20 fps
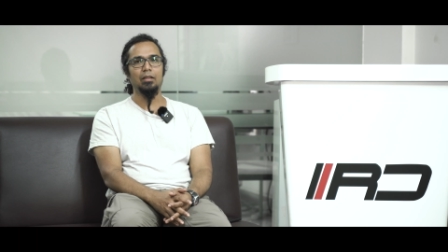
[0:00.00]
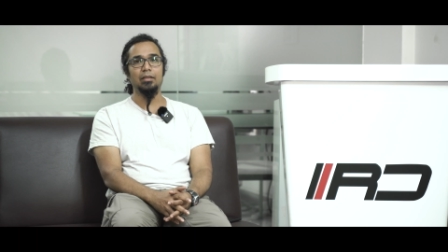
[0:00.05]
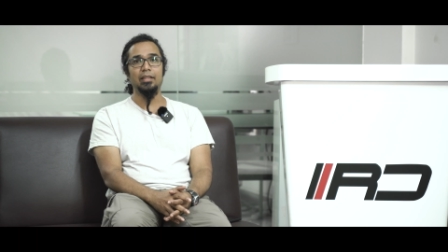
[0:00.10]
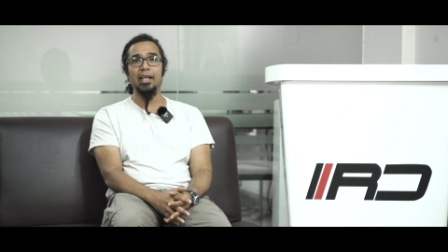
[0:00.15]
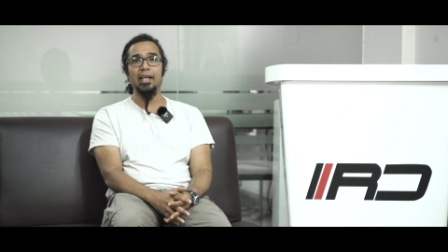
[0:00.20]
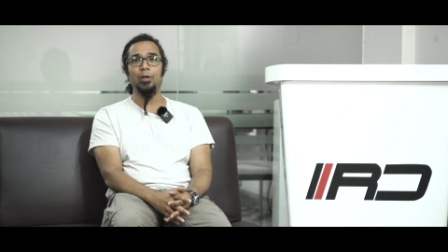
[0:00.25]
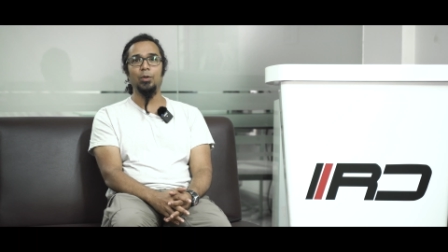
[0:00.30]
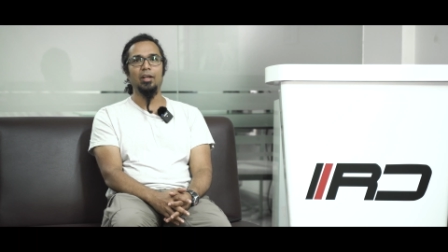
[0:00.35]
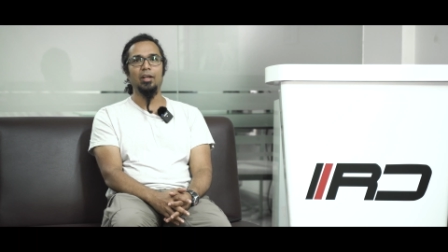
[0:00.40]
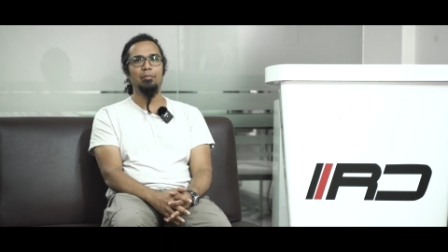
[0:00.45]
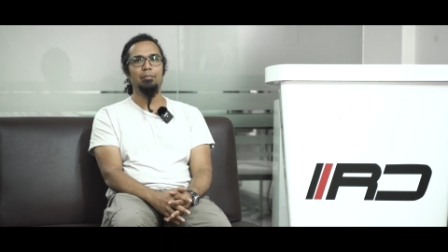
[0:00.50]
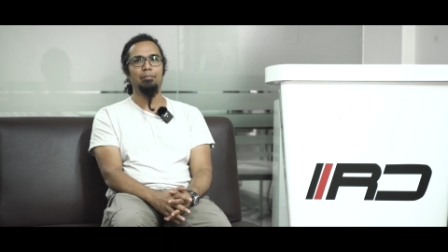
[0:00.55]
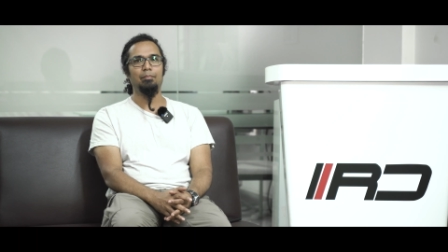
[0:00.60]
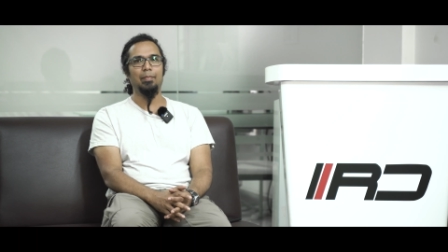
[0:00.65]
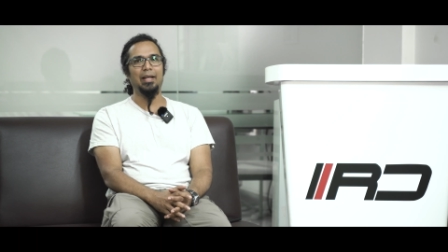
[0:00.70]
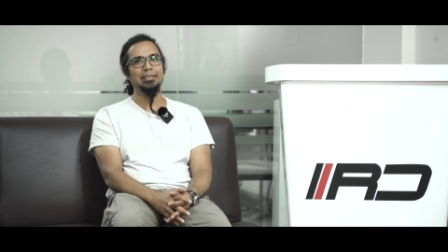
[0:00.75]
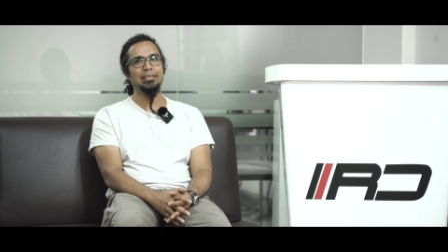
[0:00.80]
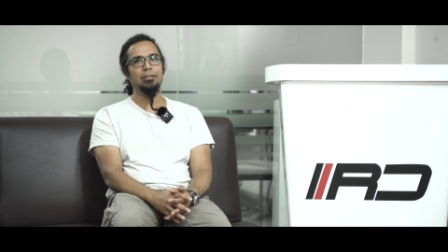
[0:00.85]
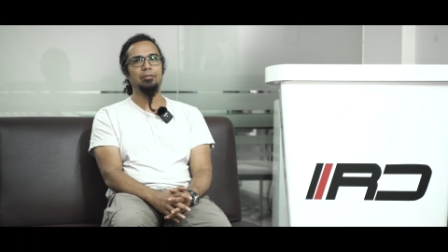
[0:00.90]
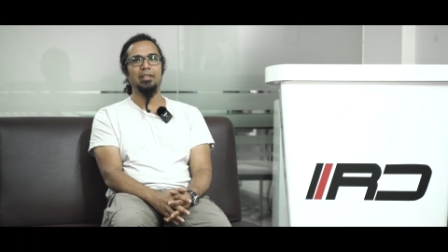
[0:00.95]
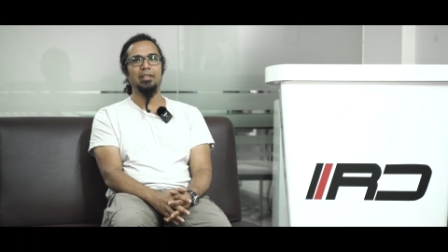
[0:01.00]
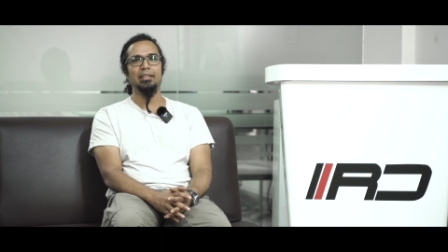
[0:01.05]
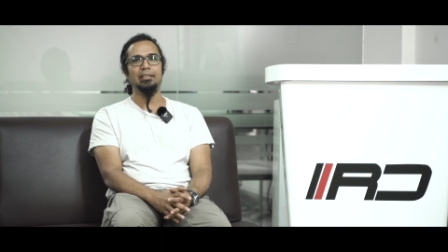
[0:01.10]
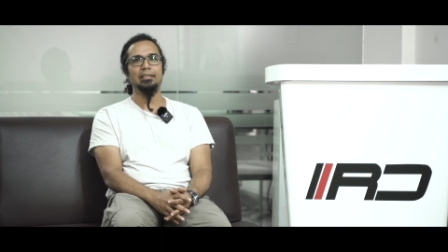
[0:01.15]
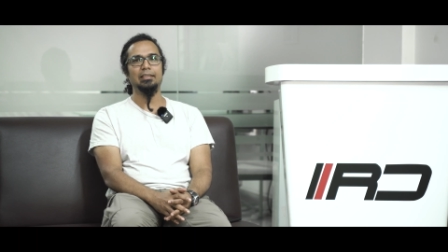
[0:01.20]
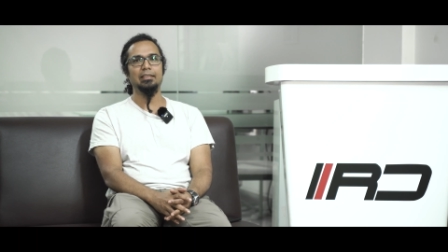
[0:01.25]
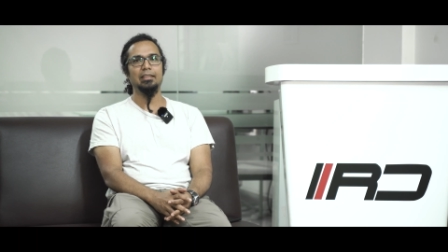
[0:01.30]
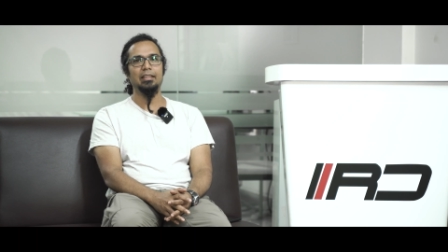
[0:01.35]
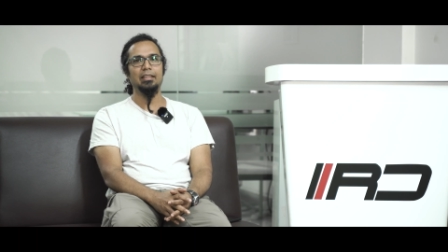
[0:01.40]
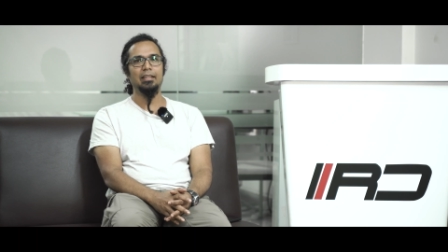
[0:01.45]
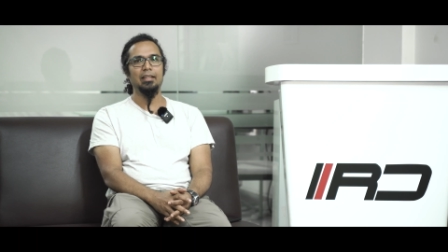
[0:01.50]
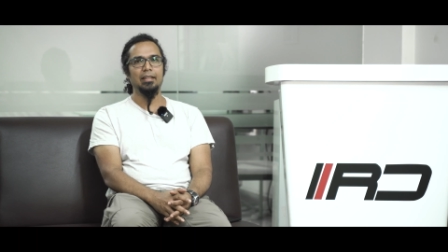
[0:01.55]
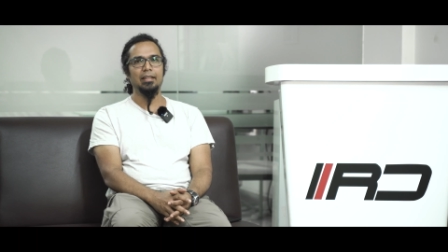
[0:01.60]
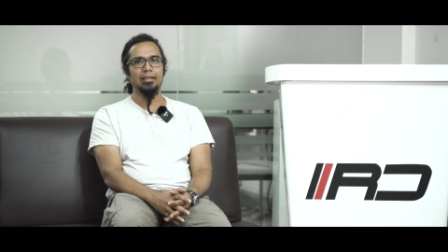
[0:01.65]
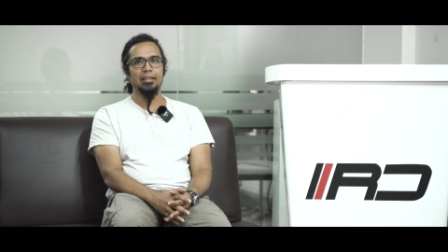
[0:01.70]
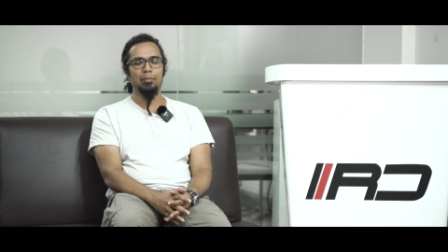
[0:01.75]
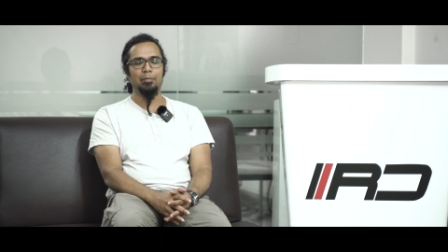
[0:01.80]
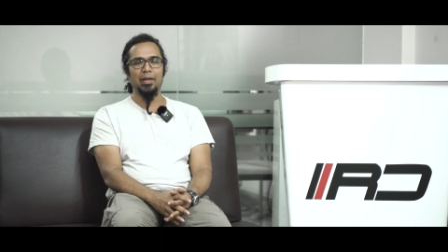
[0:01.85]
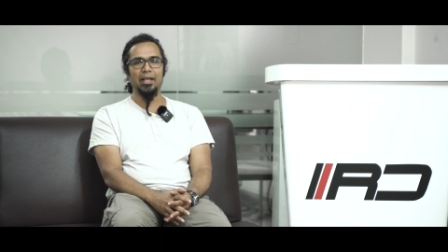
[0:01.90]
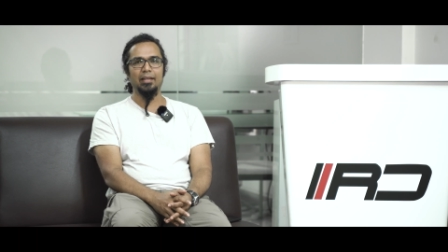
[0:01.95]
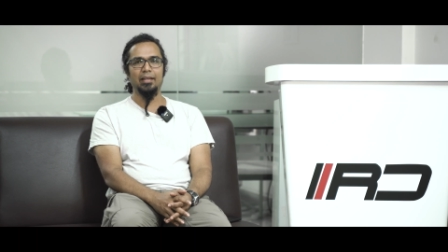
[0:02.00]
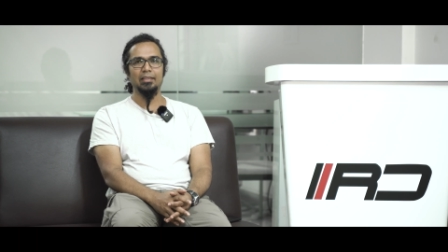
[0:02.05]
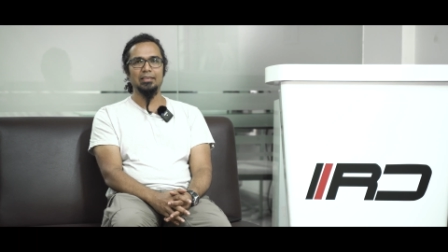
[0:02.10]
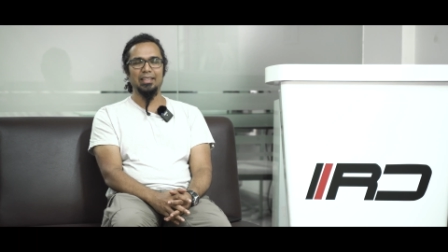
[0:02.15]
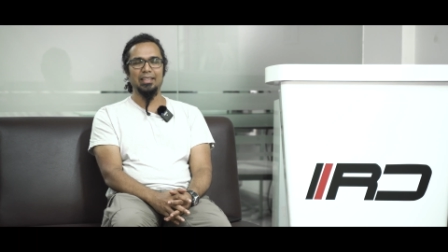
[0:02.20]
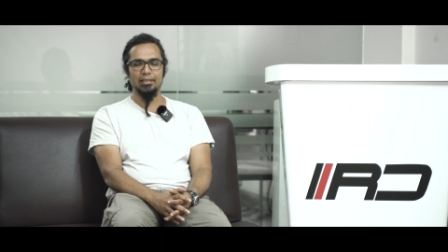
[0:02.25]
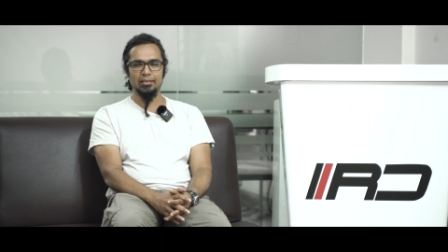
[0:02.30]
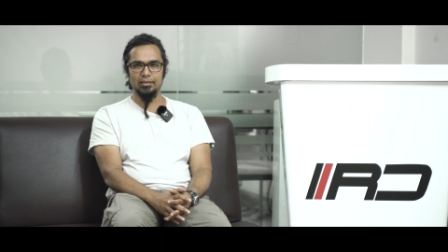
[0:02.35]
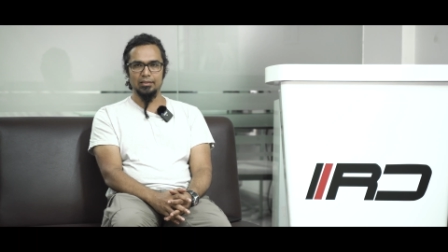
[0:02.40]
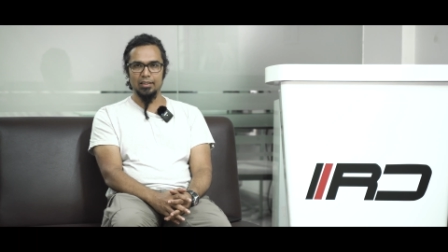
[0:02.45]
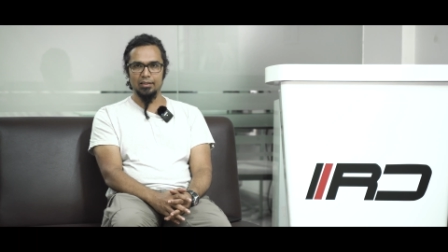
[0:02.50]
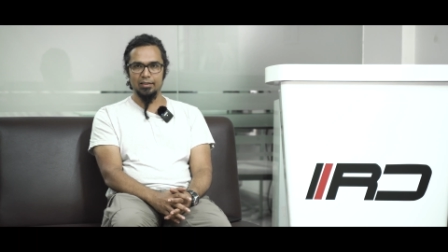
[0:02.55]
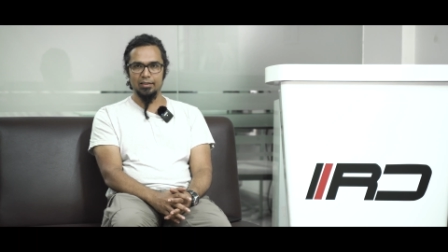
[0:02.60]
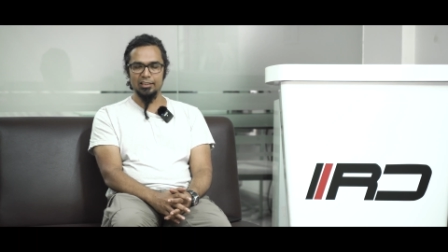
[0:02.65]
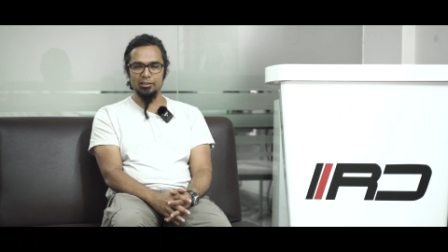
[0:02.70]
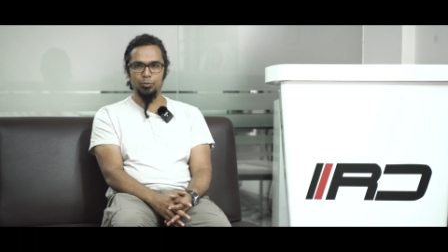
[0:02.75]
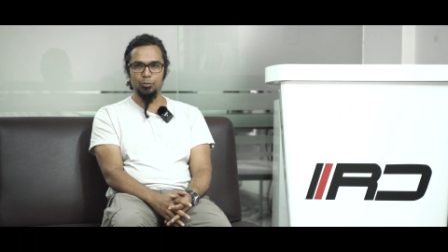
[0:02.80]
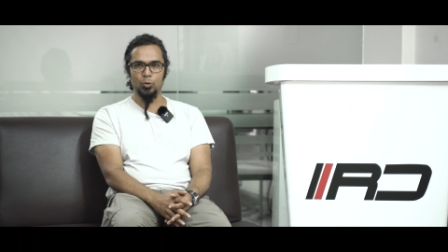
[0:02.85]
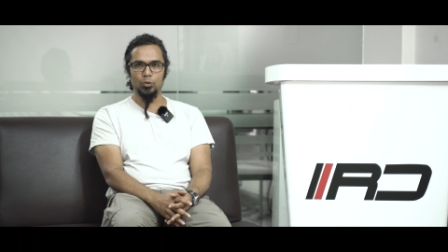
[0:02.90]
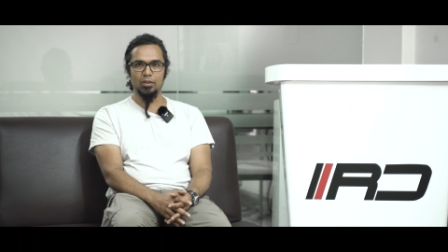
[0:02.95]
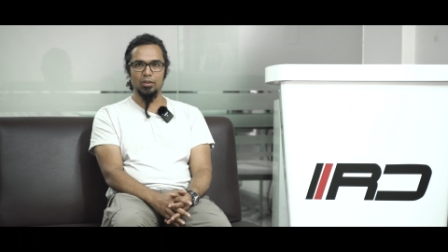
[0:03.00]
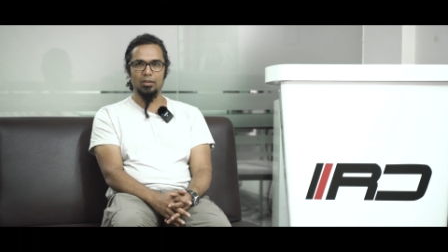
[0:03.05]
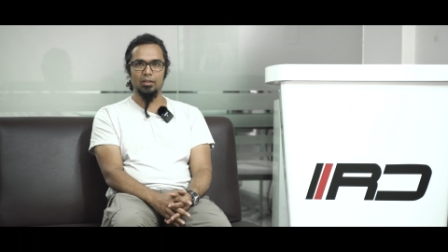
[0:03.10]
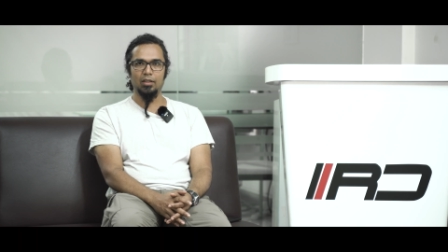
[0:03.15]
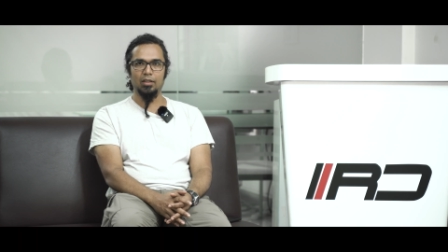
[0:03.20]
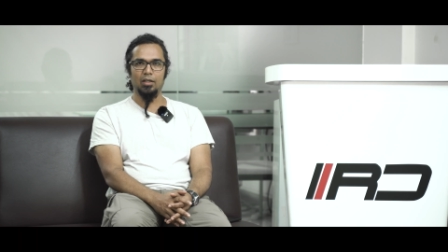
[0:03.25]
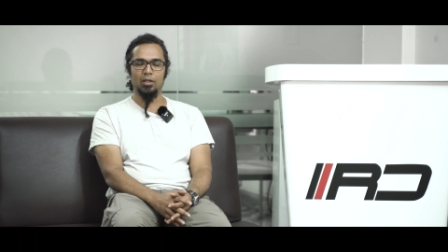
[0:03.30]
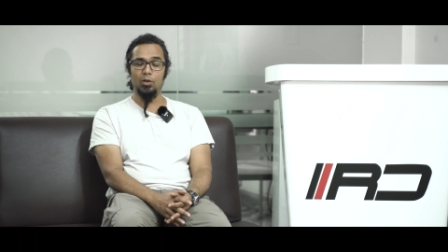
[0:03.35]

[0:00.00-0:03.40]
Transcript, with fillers: There you have massive gains. The bike is instantly smoother,